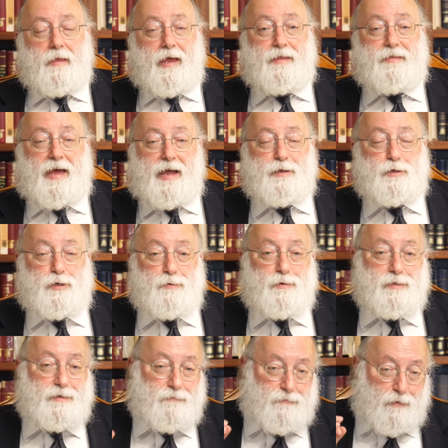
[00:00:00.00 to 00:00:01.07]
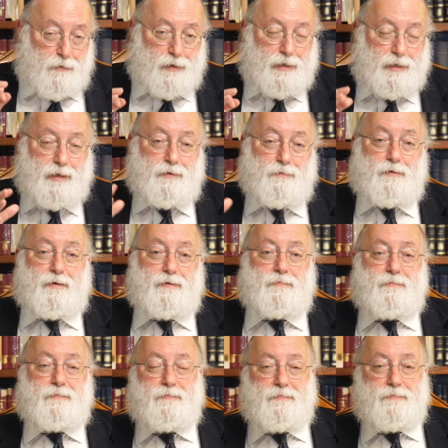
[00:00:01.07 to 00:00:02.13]
And the answer is a very clear one.
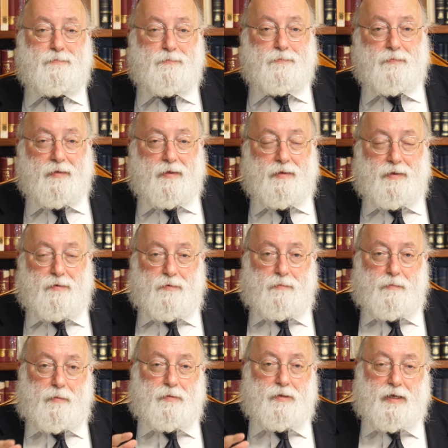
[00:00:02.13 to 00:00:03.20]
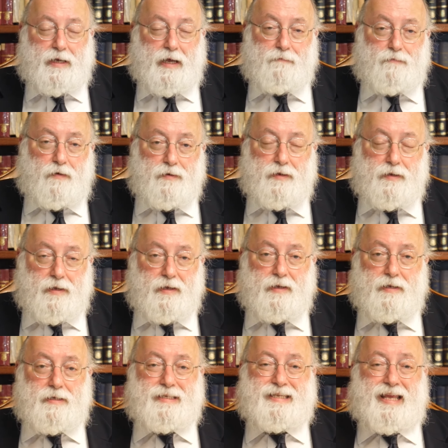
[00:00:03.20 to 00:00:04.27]
Remember, the kavana
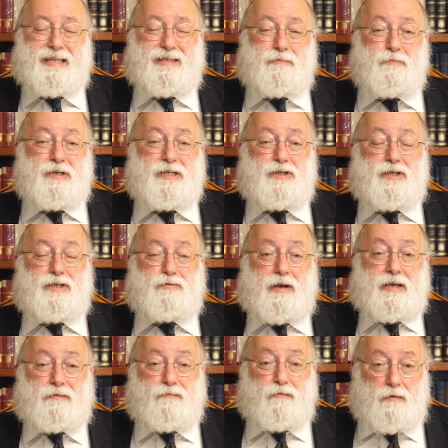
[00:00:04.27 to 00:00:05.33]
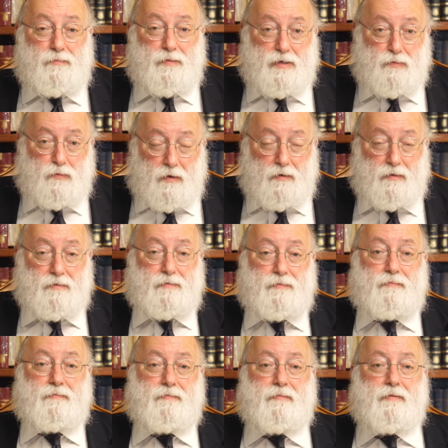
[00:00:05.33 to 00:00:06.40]
is that we should transform this world.
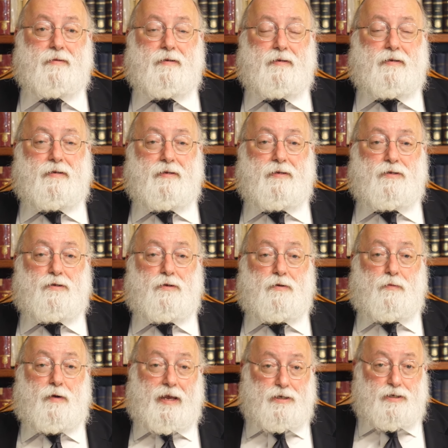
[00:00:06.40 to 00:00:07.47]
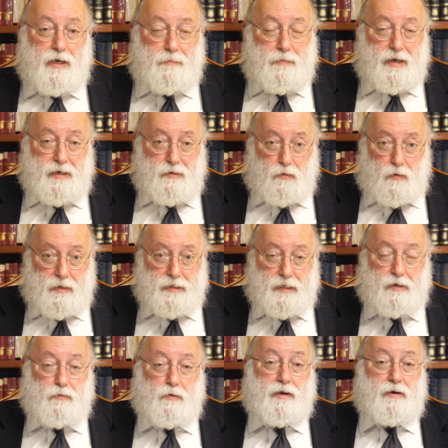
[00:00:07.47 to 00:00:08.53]
So the way Hashem made it was
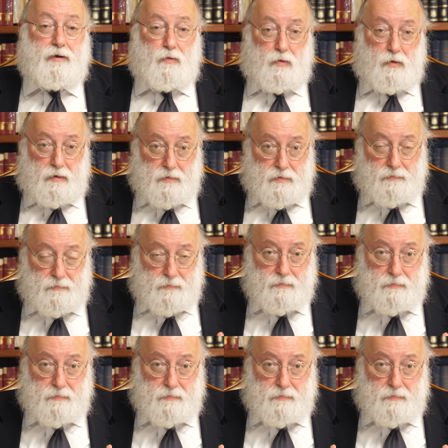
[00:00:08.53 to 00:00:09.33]
He created a world.